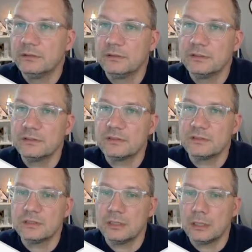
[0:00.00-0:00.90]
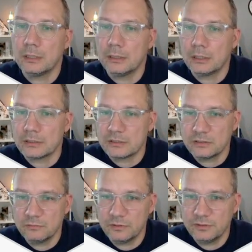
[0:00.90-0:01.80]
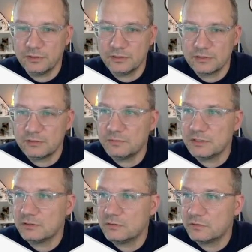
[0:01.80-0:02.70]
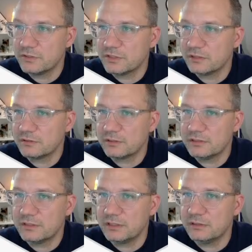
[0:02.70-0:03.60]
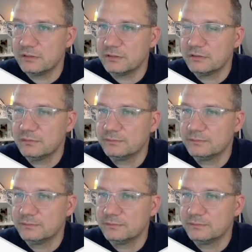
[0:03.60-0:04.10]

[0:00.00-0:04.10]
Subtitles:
let's see, I actually want this to be a horizontal container.